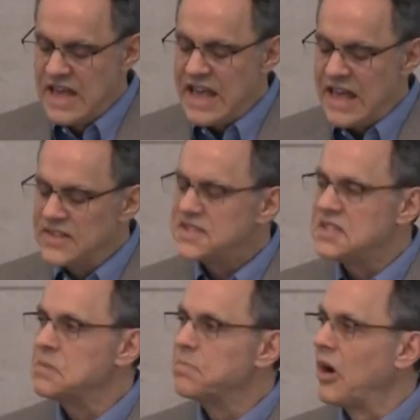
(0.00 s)
And this
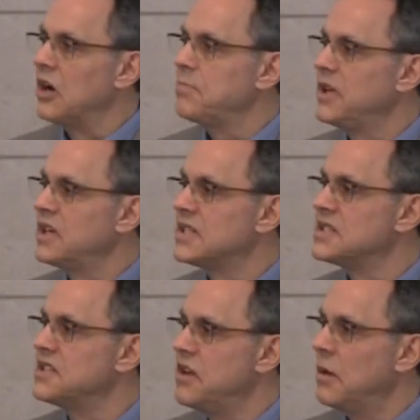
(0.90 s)
is in part
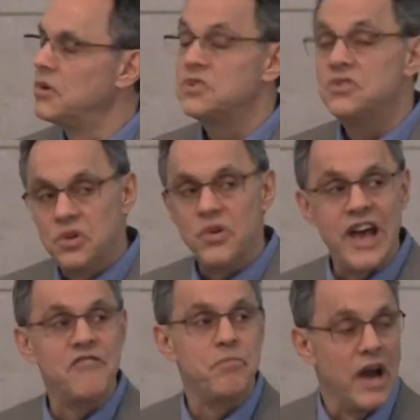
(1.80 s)
because the numbers do
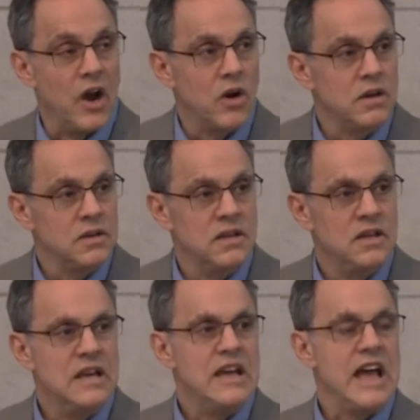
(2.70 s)
have power,
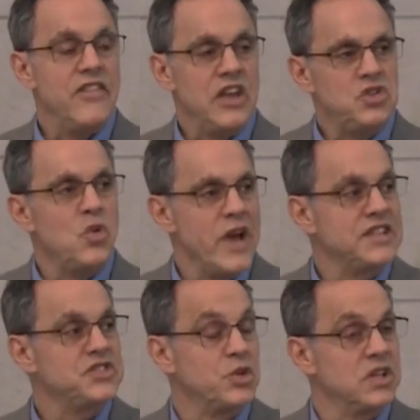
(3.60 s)
and they do
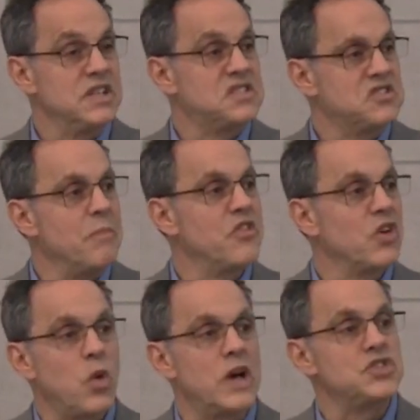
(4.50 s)
answer at least some of the
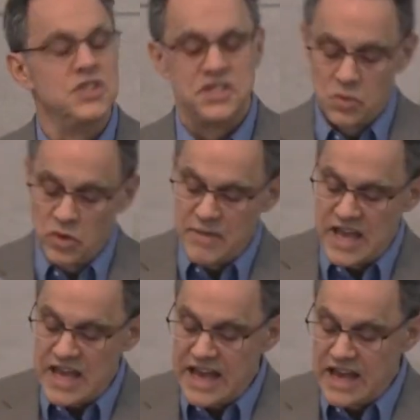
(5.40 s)
questions that we
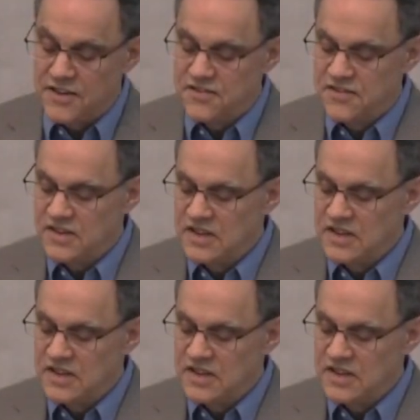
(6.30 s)
may have.